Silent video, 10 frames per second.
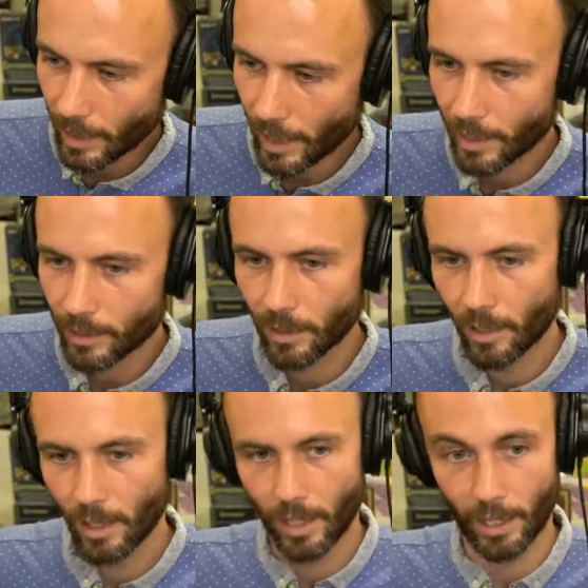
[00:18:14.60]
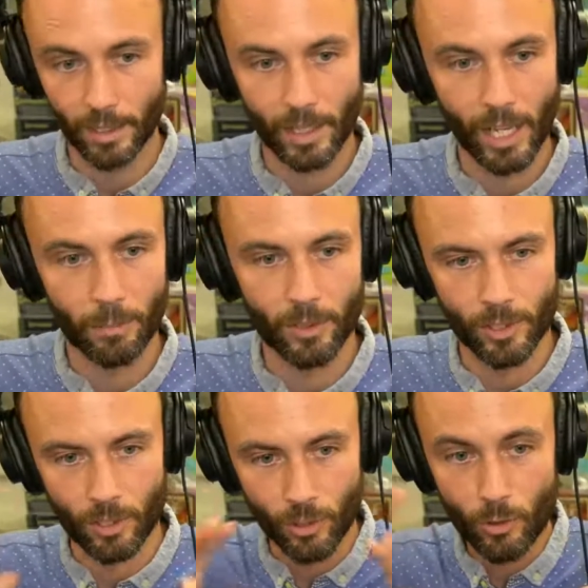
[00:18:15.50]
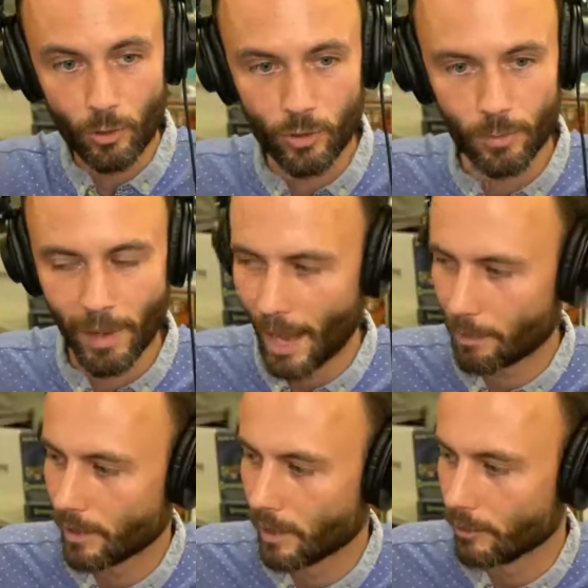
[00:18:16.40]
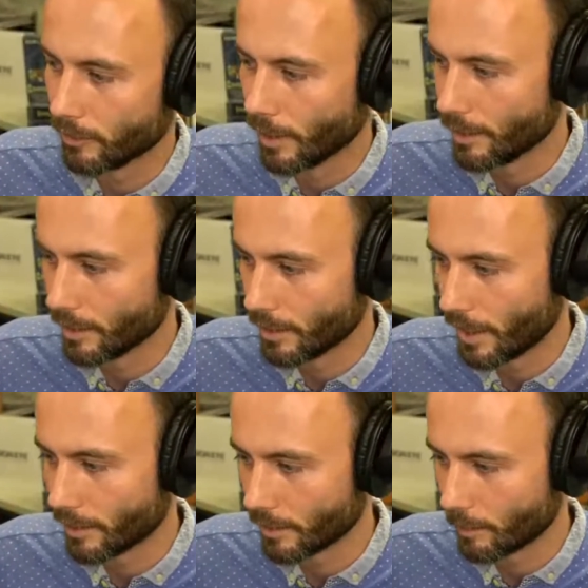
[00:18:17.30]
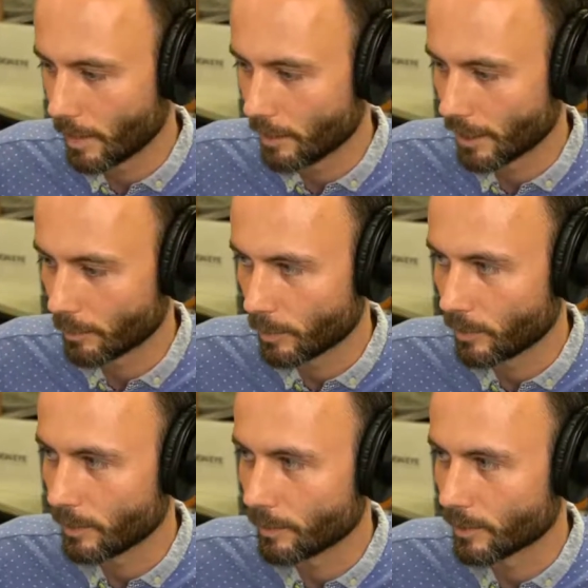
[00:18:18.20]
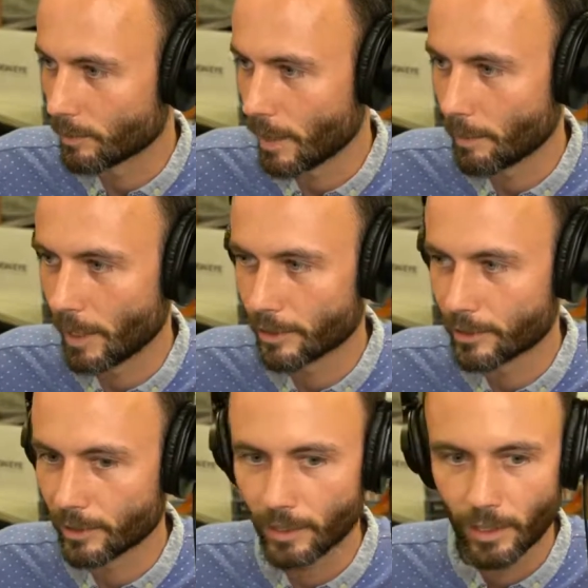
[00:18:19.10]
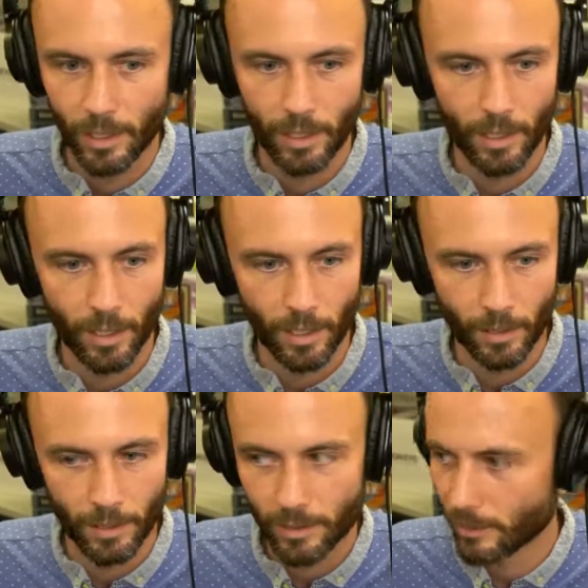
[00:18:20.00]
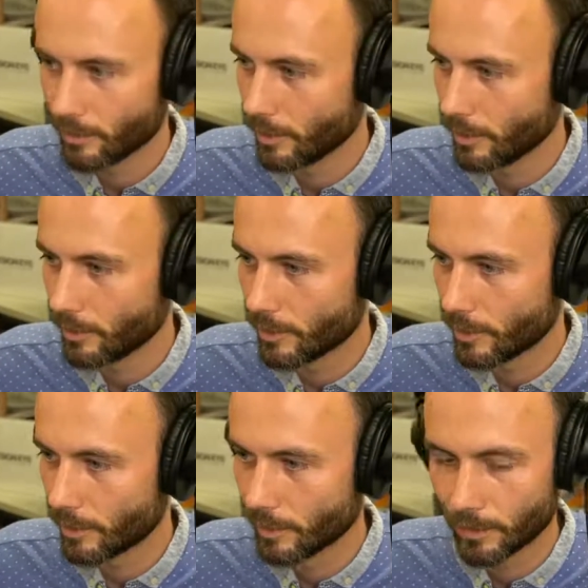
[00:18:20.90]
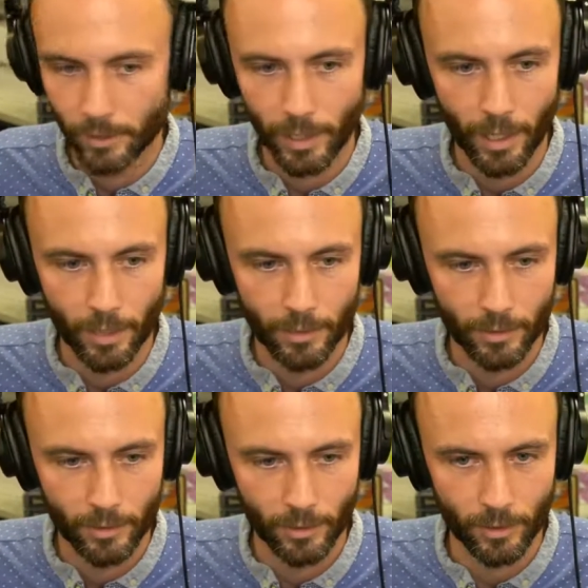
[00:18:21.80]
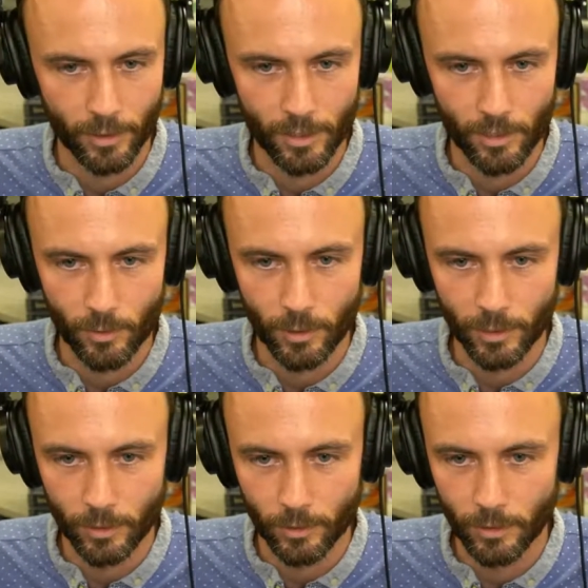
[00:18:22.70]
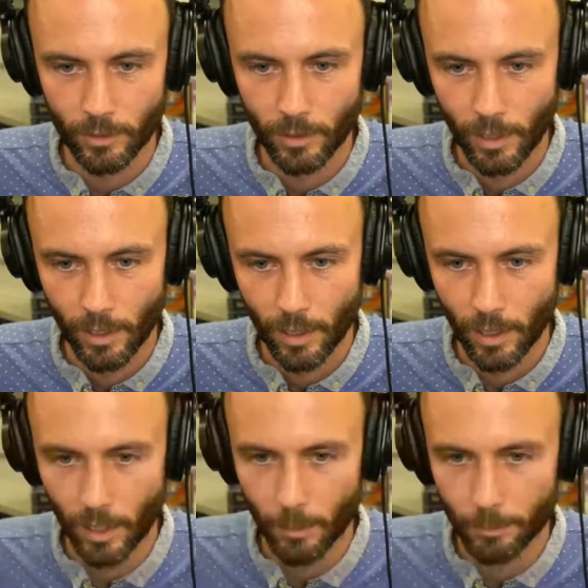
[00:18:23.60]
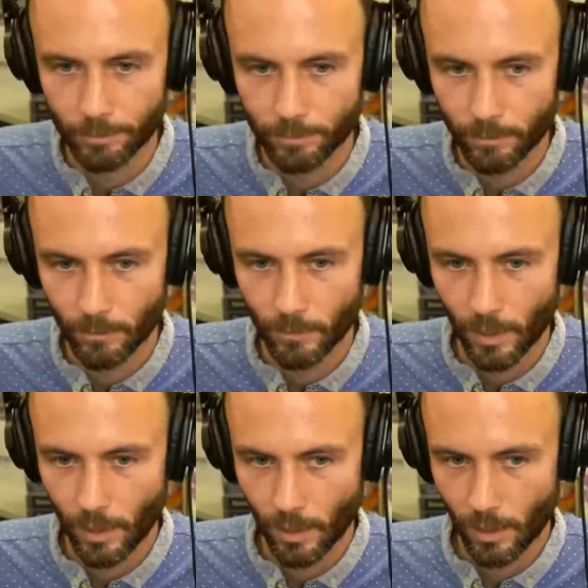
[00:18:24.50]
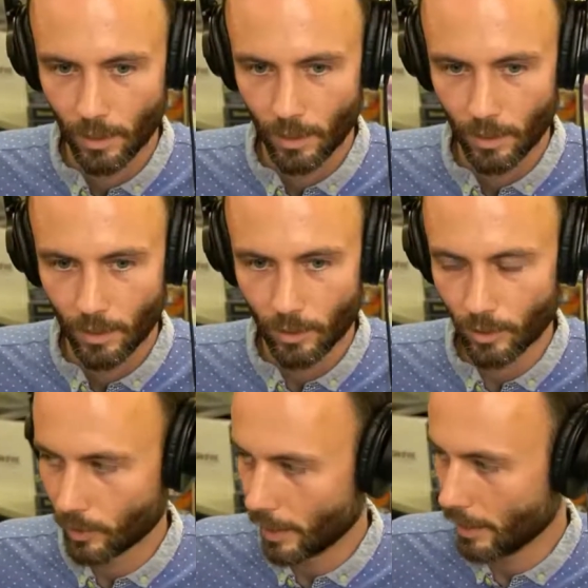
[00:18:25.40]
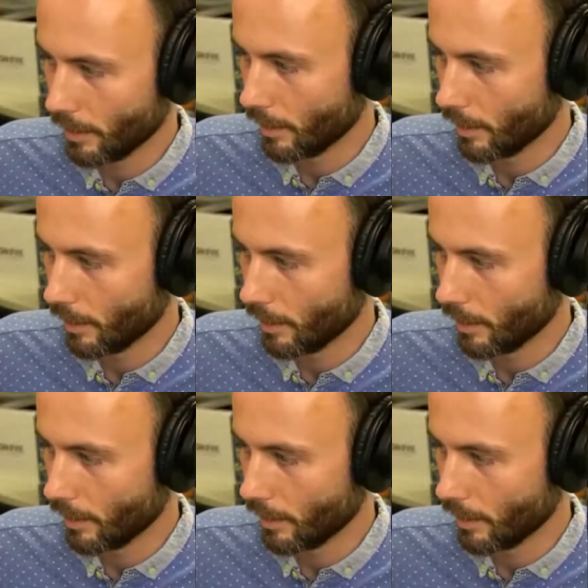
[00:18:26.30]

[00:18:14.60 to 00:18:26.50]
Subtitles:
And in the game, there's a huge map of London. I think maybe I can pull up this map actually. Let's see if it loads here. Yeah. So this is really cool. Um, you create